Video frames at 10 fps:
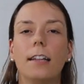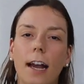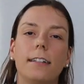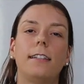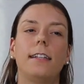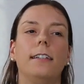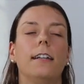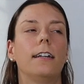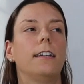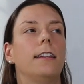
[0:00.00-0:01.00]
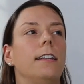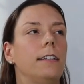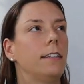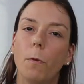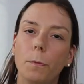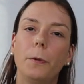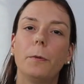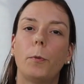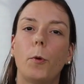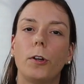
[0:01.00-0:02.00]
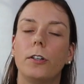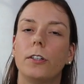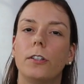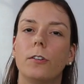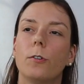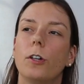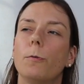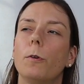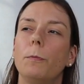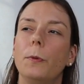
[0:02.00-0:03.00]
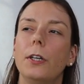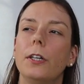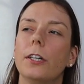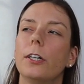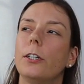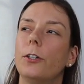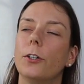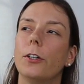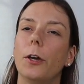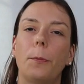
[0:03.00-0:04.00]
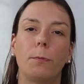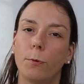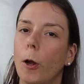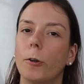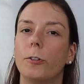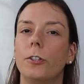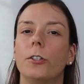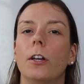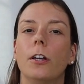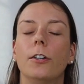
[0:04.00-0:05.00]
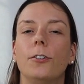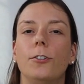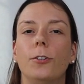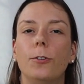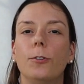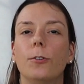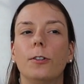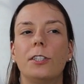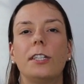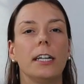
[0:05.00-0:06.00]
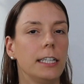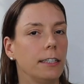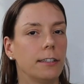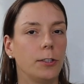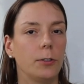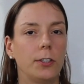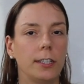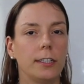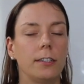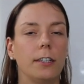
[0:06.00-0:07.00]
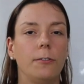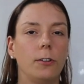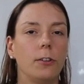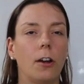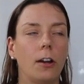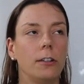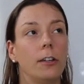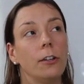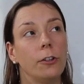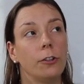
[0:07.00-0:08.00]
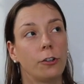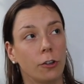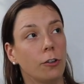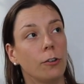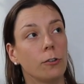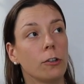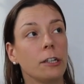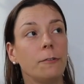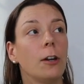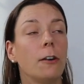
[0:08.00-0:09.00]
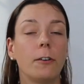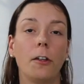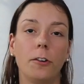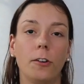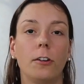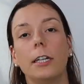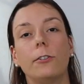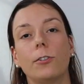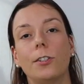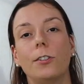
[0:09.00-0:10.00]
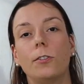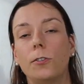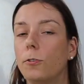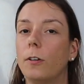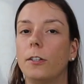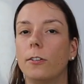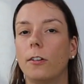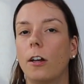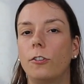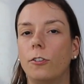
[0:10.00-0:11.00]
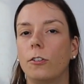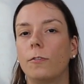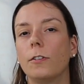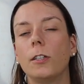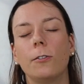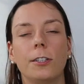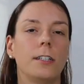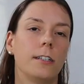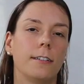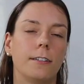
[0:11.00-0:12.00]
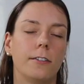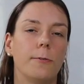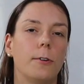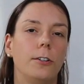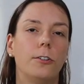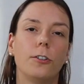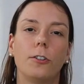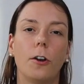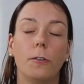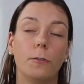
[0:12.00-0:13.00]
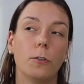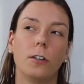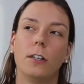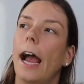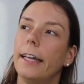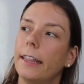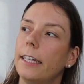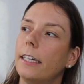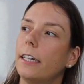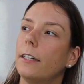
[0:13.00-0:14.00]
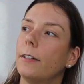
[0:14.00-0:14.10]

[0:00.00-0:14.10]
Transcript: last thing that I think would be important or would be a good approach to studying linguistics if you're not sure, or if you have other interests too and you're not sure if linguistics is the one you should go for. I think